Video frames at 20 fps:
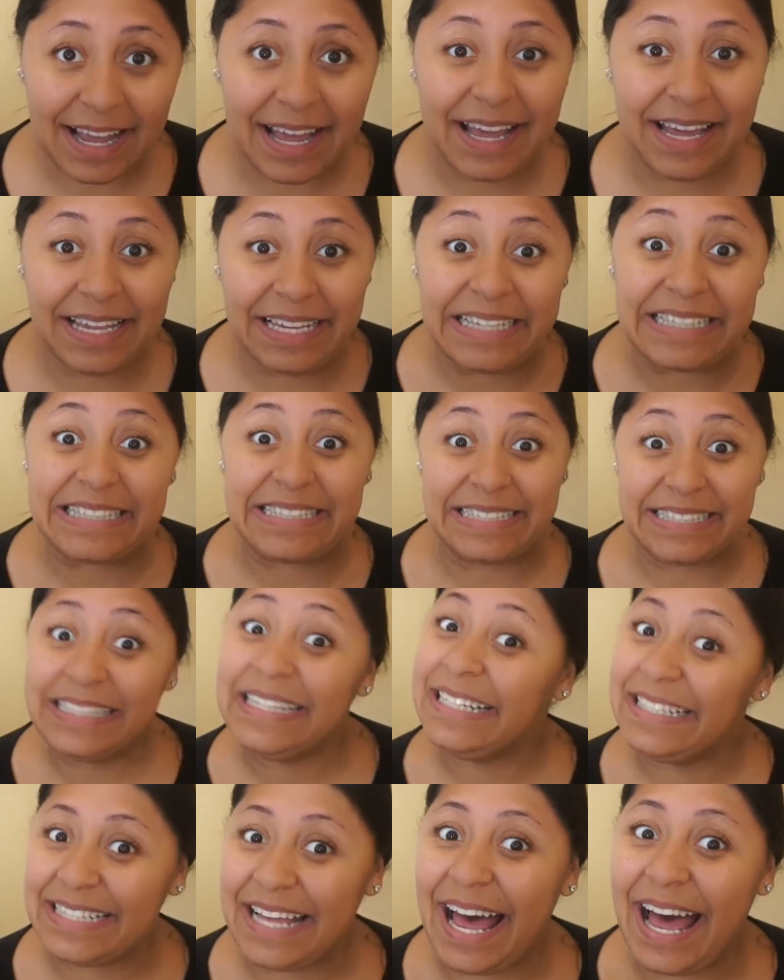guys.
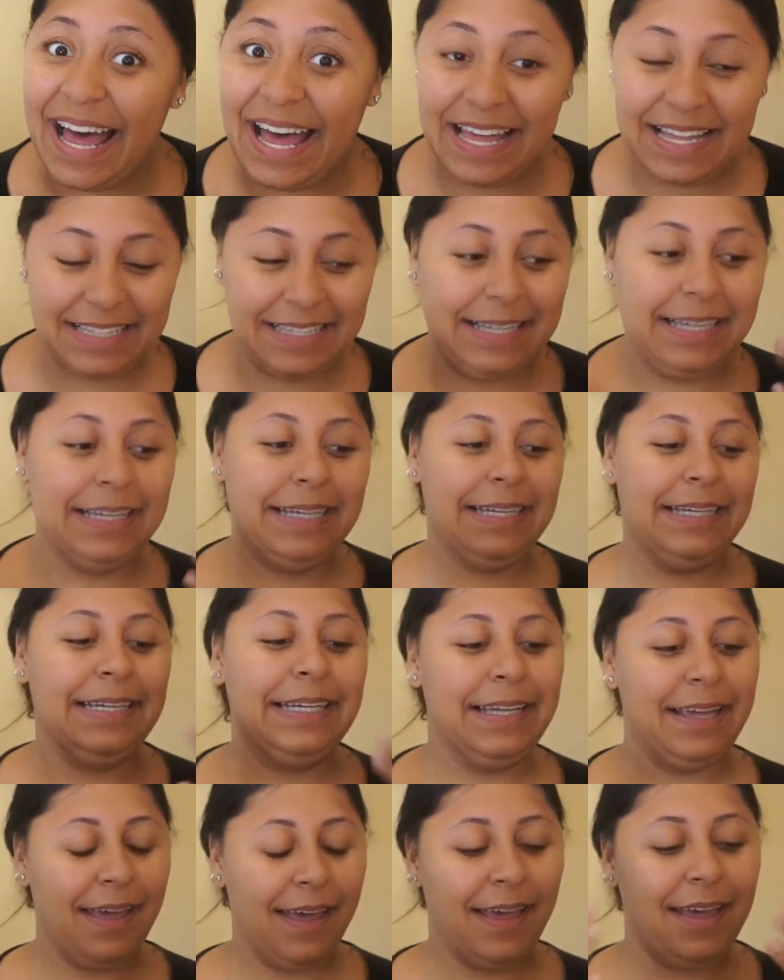It's hot.
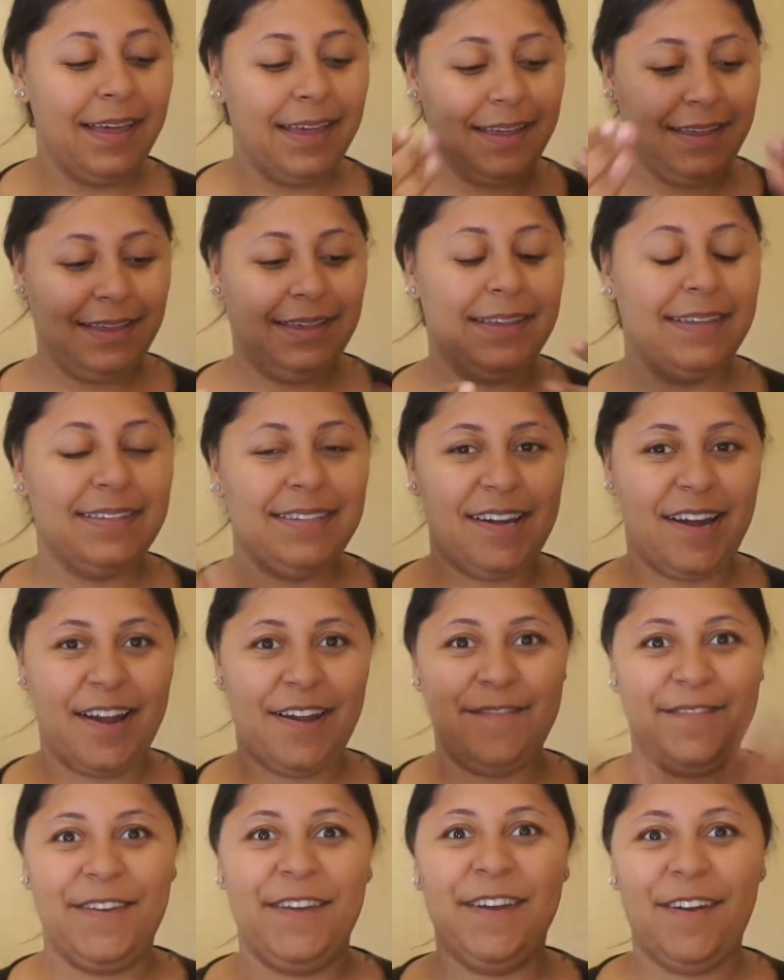
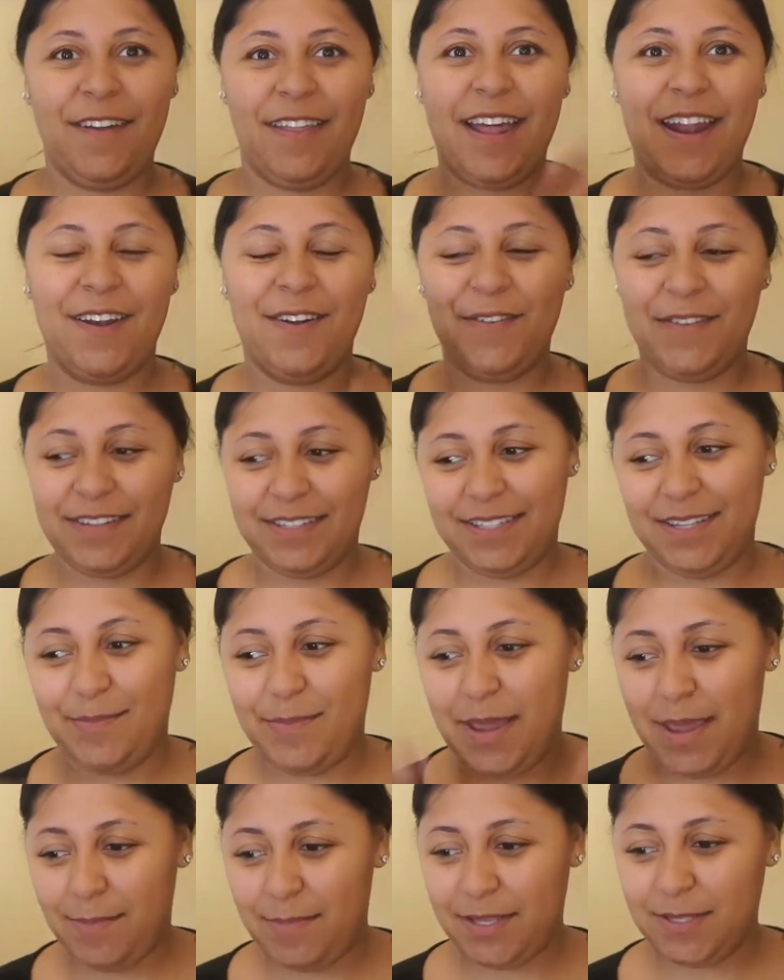Sorry, if you hear that noise, the
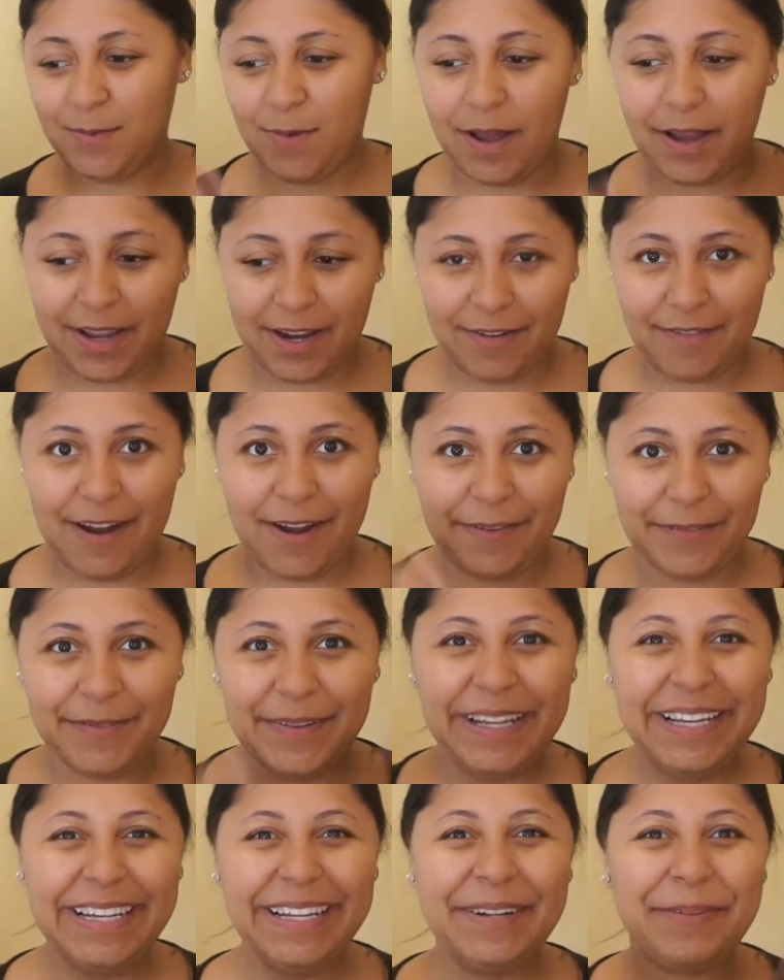baby's walking around.
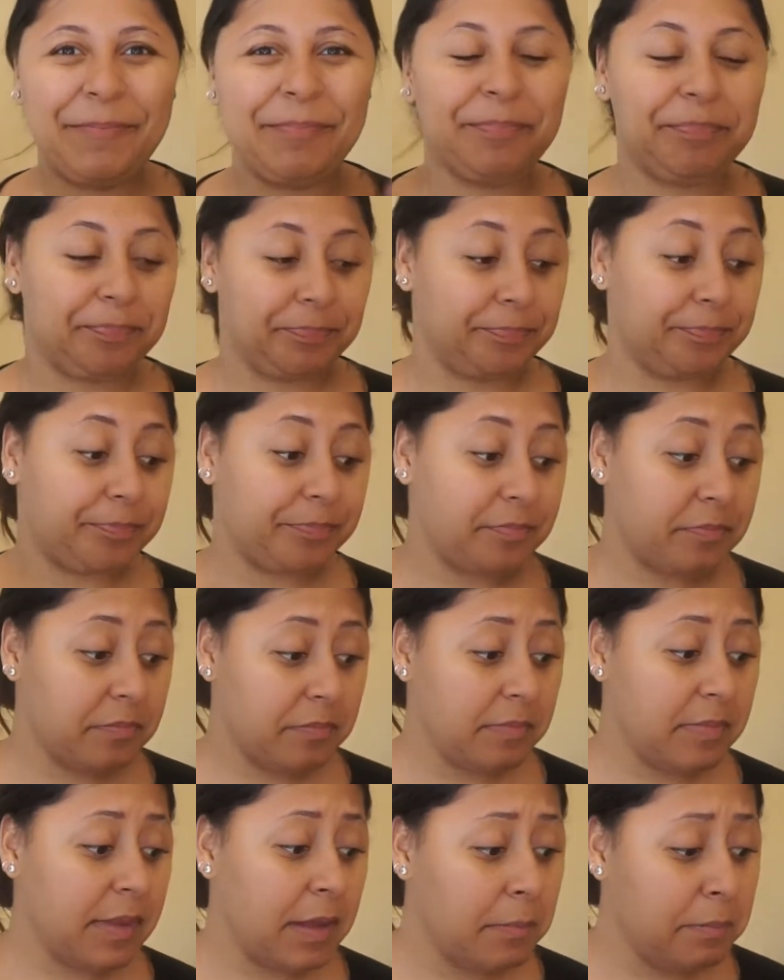
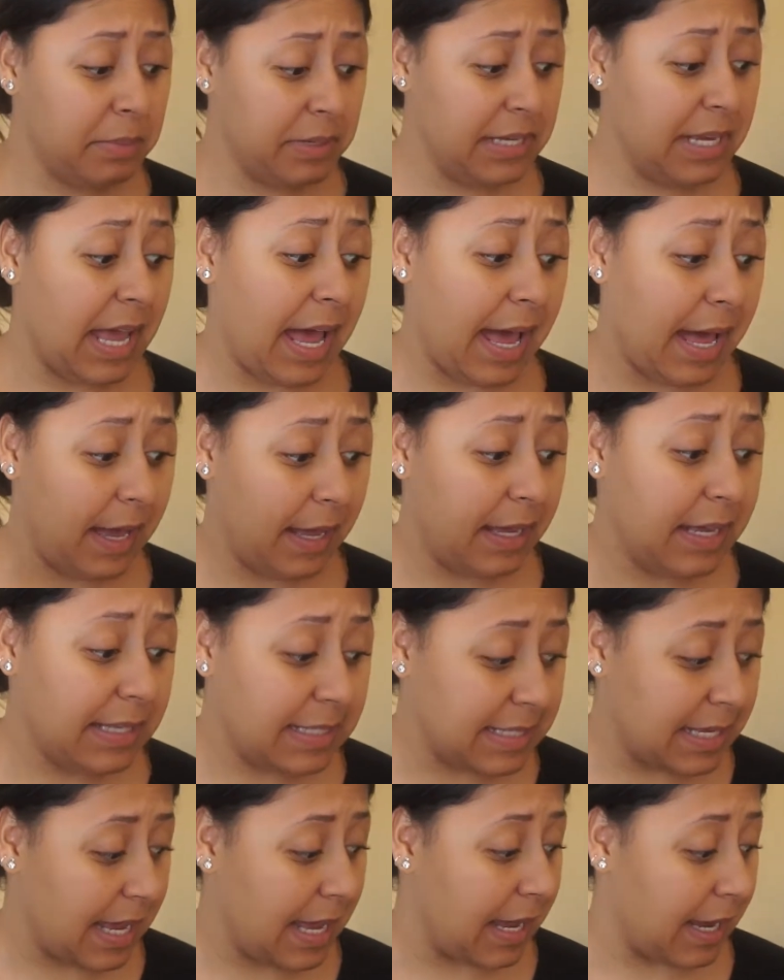But yeah,
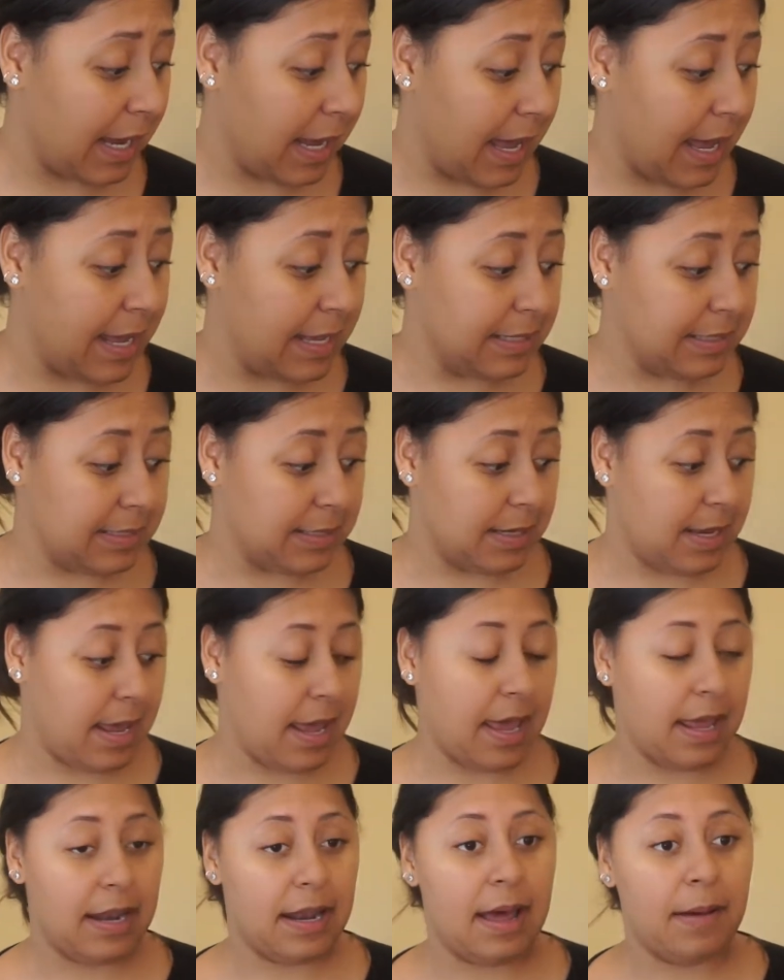it's hot, guys,
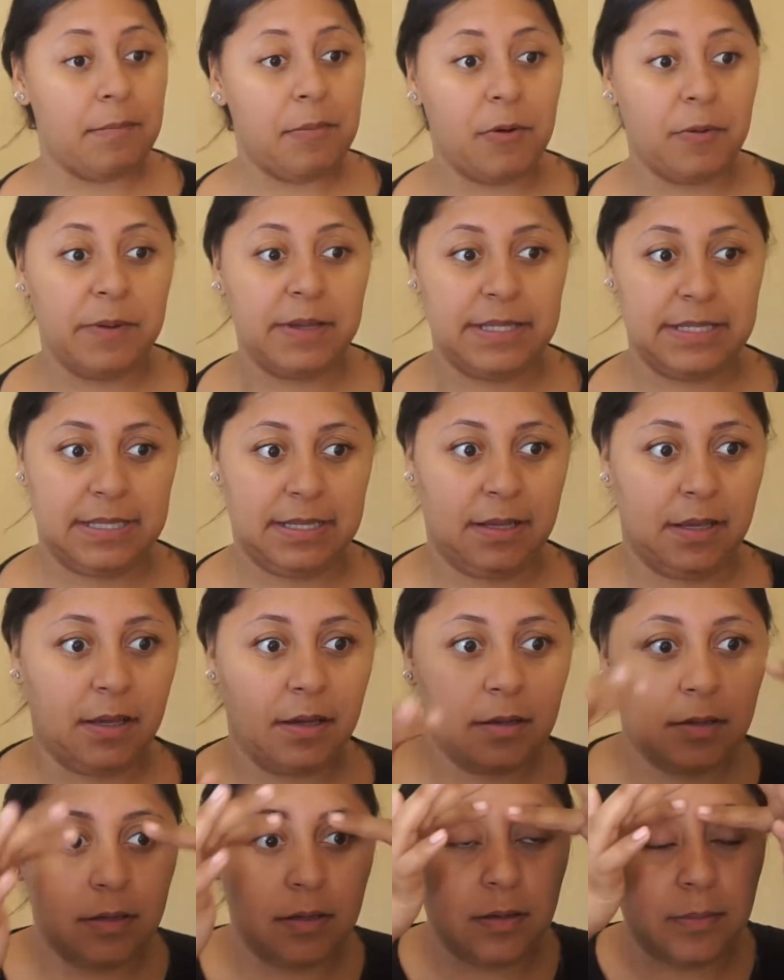and I'm always
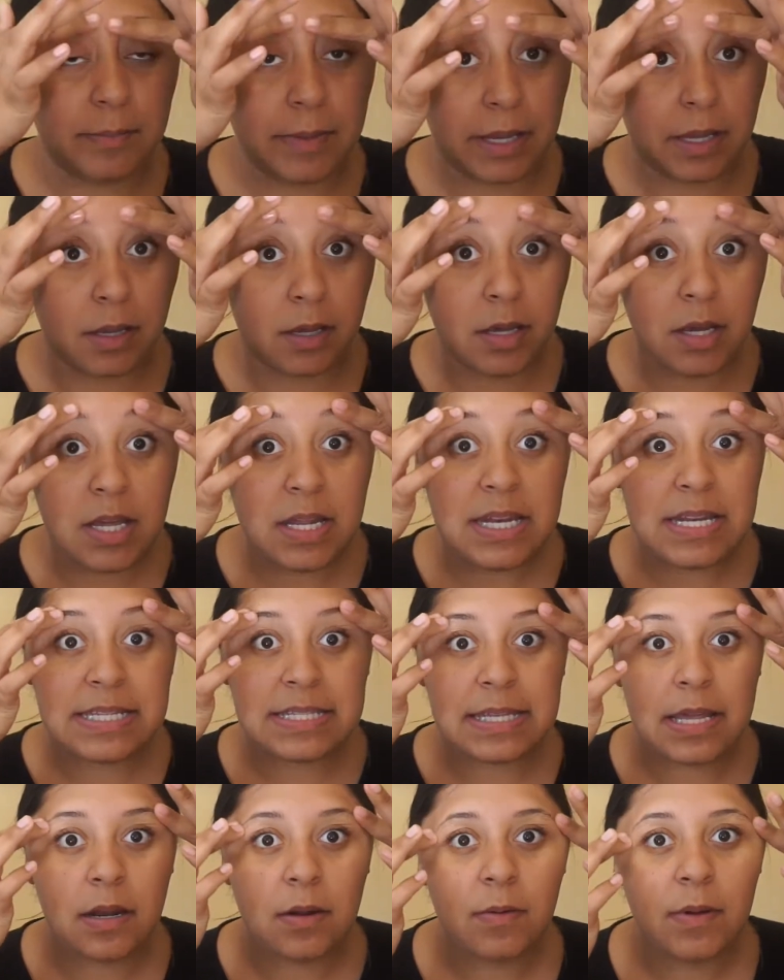like, oh my
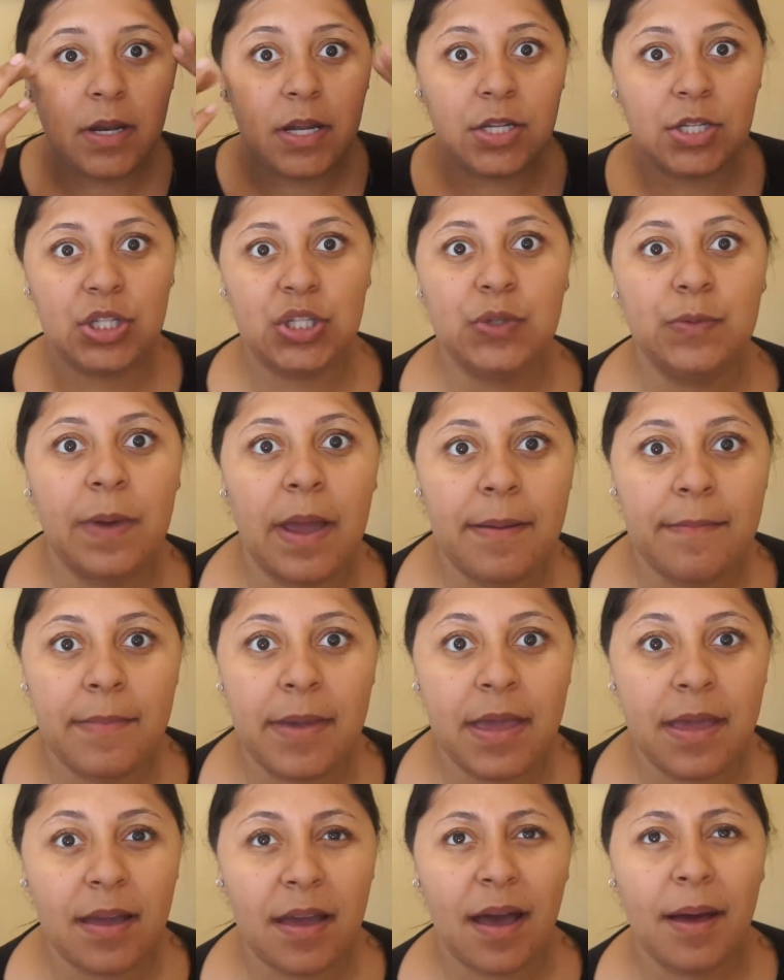goodness, I don't want to do my
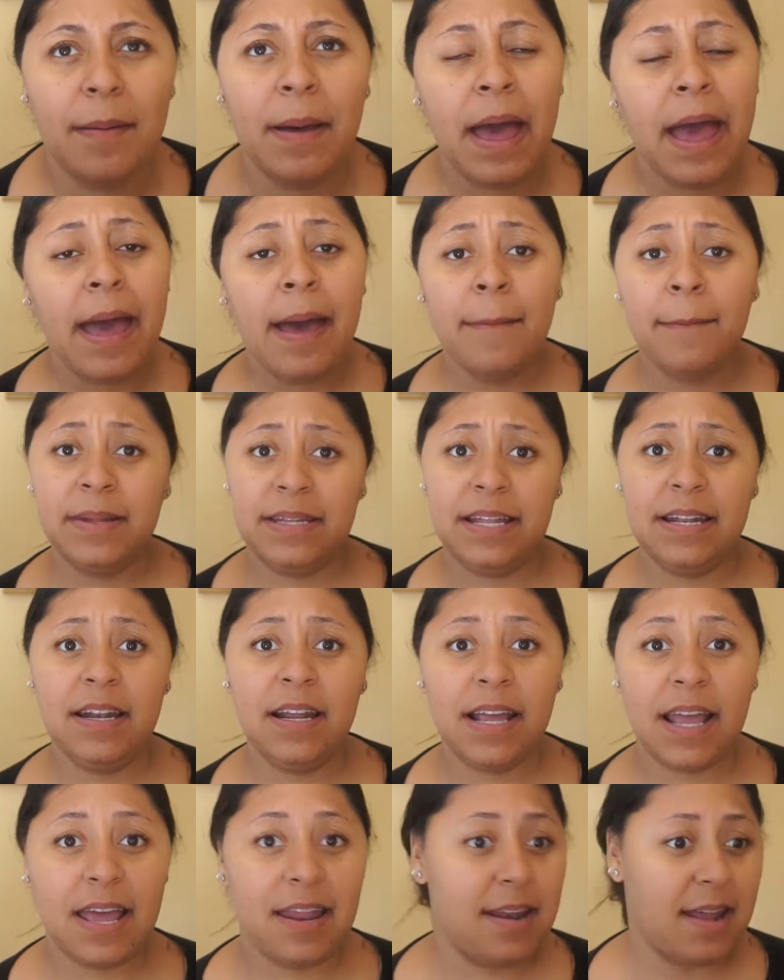makeup. But then
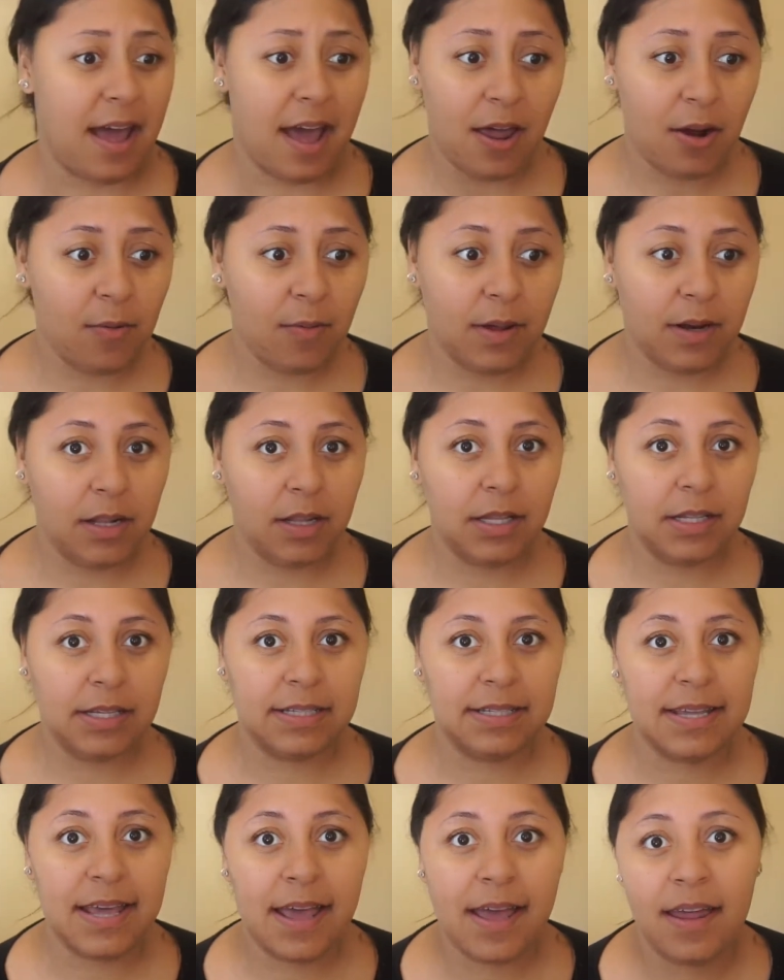again, I don't want to
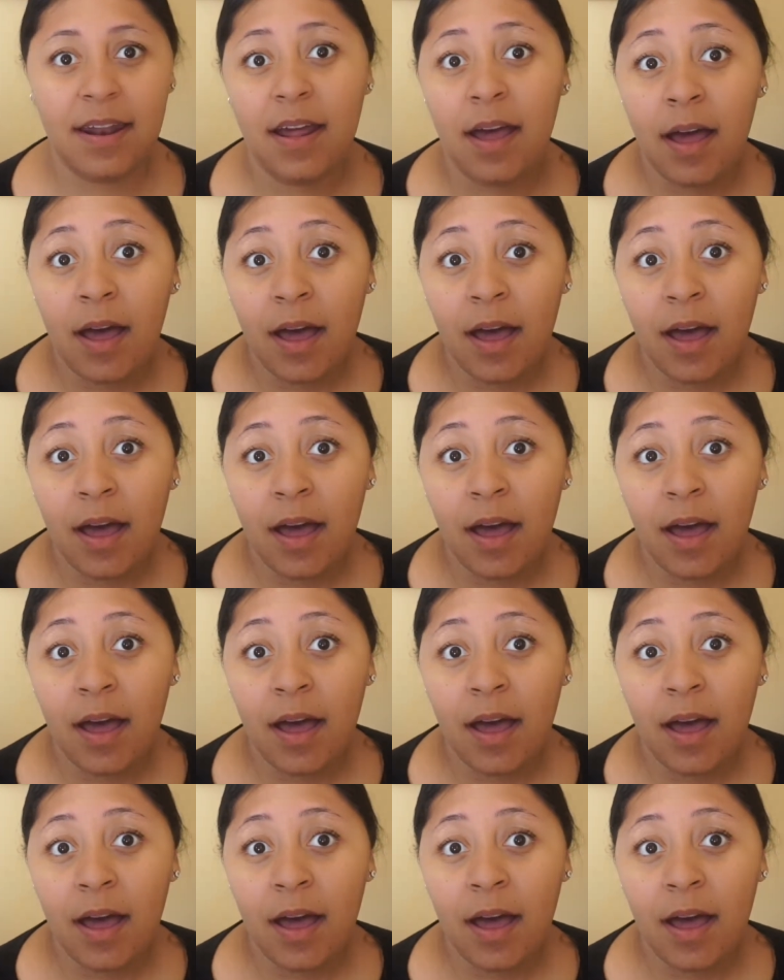look dead.